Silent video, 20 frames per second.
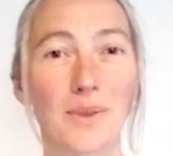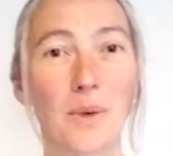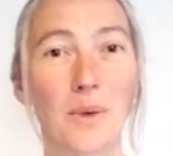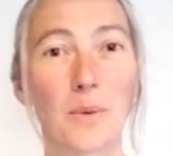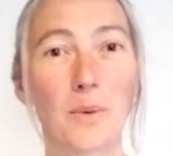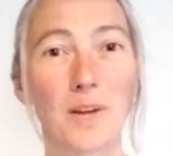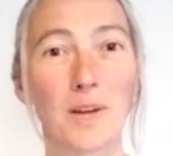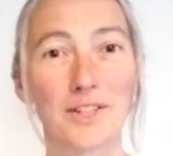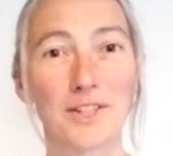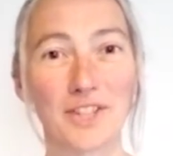
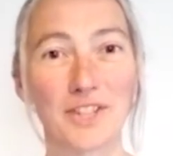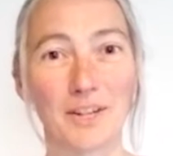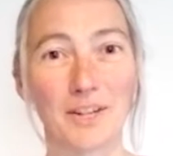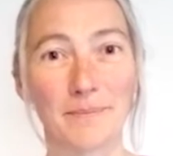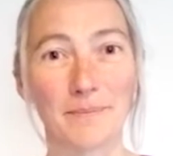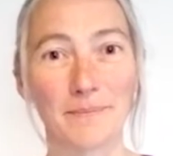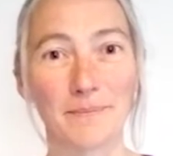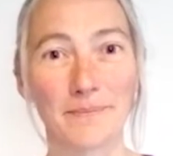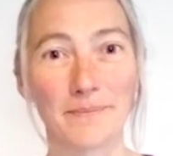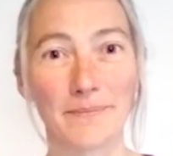Well
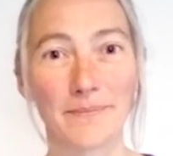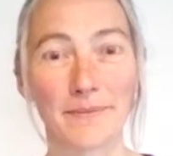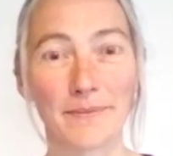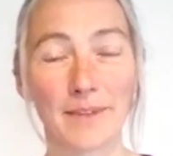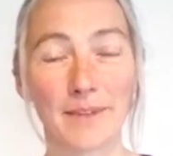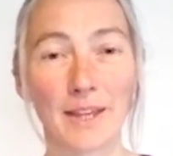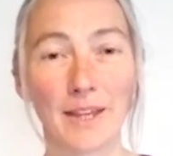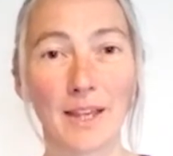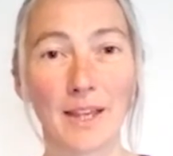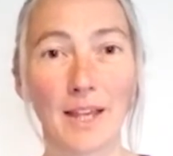done.
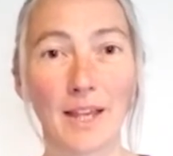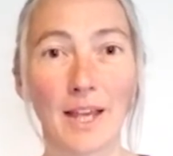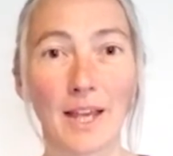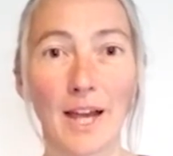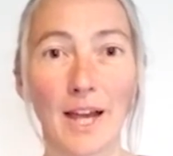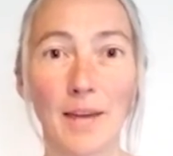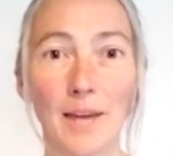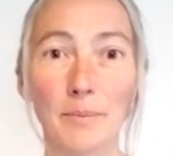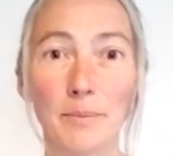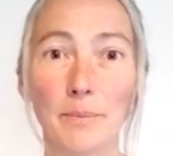
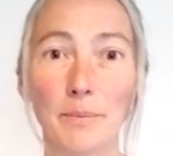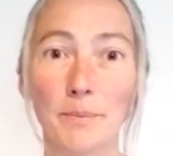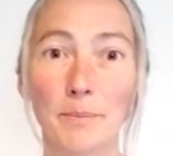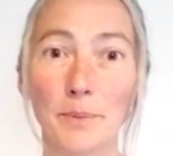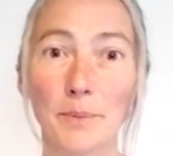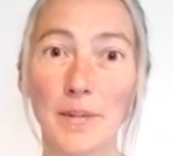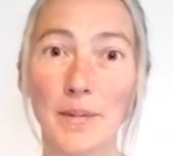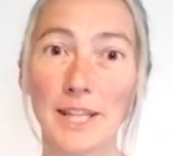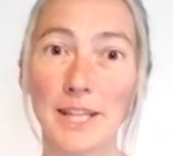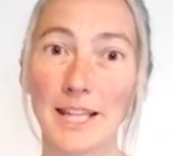I'm
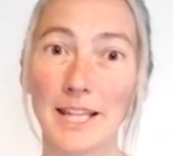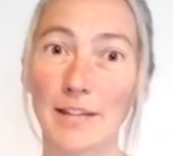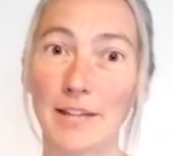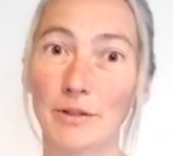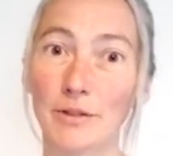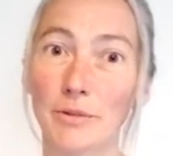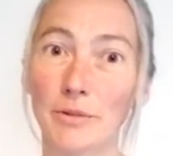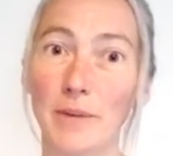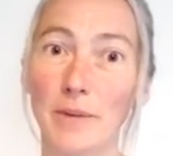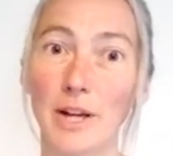breathing
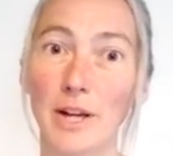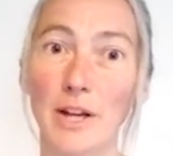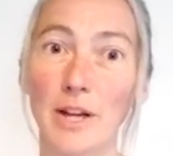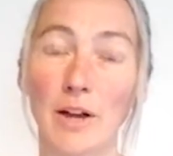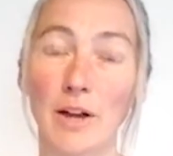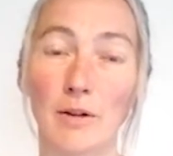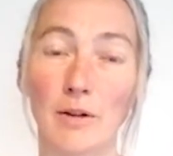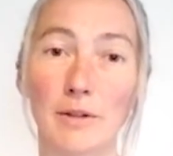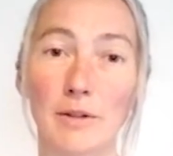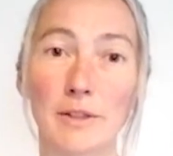in through my
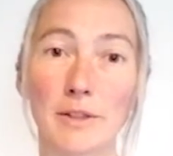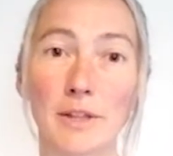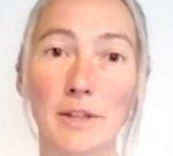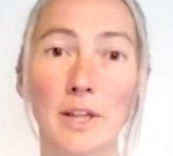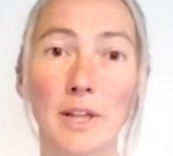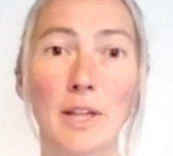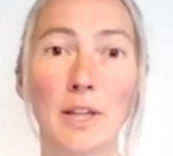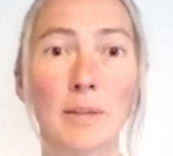nose,